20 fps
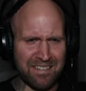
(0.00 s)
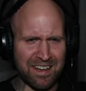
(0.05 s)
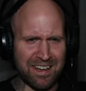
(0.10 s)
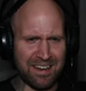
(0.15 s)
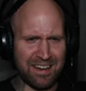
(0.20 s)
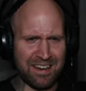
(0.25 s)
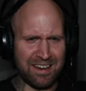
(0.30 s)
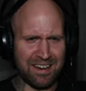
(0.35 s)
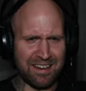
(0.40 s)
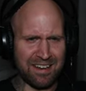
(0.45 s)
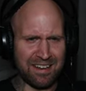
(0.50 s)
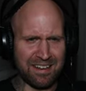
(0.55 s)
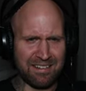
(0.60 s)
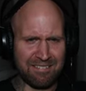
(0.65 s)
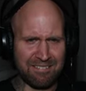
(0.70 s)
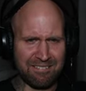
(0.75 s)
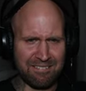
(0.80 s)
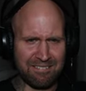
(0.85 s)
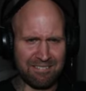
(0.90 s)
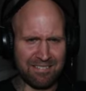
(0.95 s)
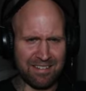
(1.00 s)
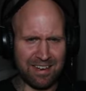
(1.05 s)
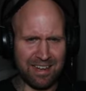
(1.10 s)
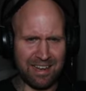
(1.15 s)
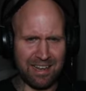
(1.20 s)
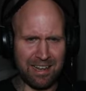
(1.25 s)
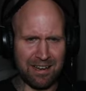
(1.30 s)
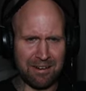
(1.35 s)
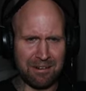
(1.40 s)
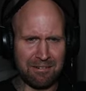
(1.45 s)
Oh,
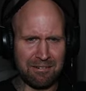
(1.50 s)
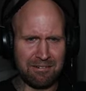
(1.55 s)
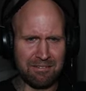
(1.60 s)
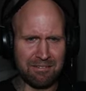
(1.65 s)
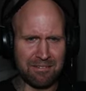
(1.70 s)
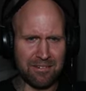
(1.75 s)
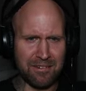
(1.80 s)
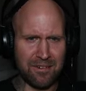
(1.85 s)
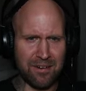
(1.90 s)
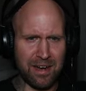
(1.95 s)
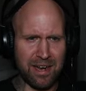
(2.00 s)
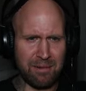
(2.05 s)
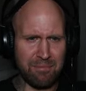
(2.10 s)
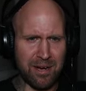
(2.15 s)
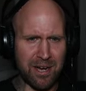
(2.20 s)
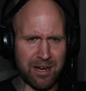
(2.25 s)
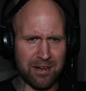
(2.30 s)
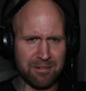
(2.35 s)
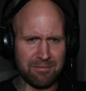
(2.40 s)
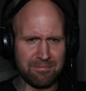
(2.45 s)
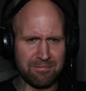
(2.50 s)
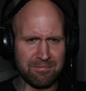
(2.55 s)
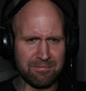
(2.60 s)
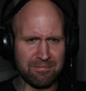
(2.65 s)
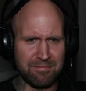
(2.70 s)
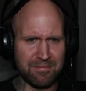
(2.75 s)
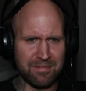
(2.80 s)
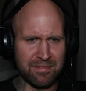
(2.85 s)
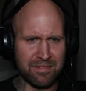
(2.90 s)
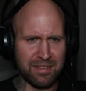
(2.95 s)
hello, Grandma.
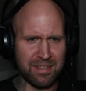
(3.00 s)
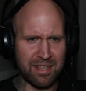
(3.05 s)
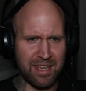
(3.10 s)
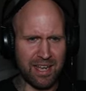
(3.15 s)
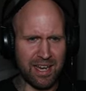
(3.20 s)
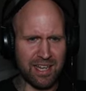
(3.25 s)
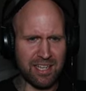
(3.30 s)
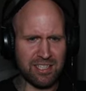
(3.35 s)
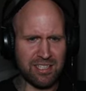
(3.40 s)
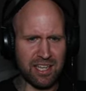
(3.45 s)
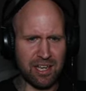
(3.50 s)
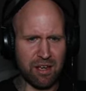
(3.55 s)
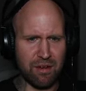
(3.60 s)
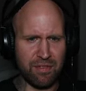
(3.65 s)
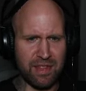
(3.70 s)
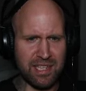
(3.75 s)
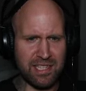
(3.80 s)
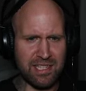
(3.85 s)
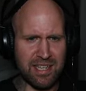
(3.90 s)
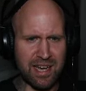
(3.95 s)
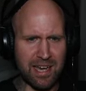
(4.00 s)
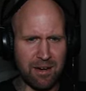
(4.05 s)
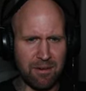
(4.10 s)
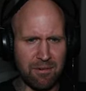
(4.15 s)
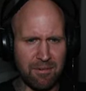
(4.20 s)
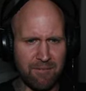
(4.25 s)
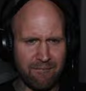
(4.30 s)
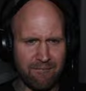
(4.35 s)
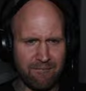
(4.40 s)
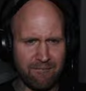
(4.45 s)
Getting sick of this
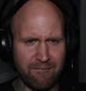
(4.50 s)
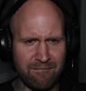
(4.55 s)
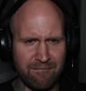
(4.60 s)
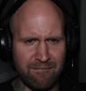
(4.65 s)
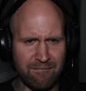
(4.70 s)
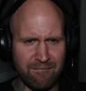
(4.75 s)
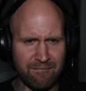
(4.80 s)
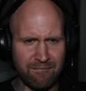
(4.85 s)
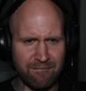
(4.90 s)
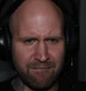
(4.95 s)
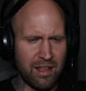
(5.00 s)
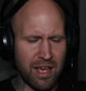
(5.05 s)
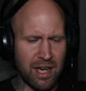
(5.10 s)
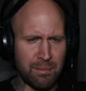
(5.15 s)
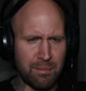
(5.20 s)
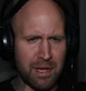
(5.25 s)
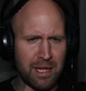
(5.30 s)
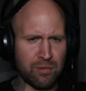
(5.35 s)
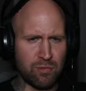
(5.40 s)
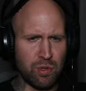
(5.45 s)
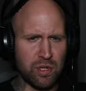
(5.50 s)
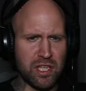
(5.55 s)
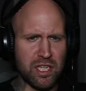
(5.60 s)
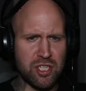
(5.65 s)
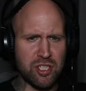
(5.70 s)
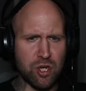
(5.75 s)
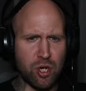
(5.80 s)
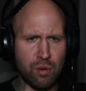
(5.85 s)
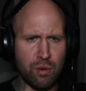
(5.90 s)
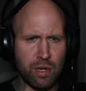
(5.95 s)
now. I'm not really
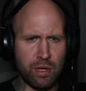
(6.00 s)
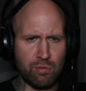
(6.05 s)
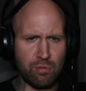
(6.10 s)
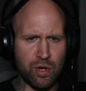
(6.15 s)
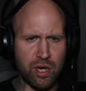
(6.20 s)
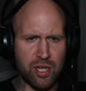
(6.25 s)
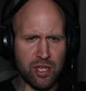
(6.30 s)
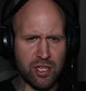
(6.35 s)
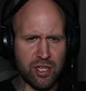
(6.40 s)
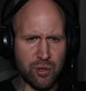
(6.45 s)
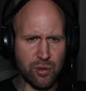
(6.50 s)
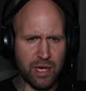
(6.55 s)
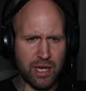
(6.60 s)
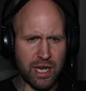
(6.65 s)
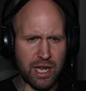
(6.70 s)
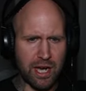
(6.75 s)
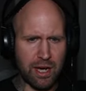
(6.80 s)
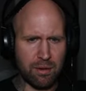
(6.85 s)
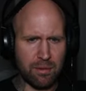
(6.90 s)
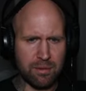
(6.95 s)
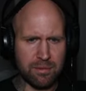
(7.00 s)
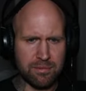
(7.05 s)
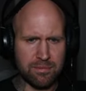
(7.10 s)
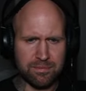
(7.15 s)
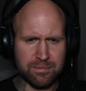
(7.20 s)
sure what we are doing now.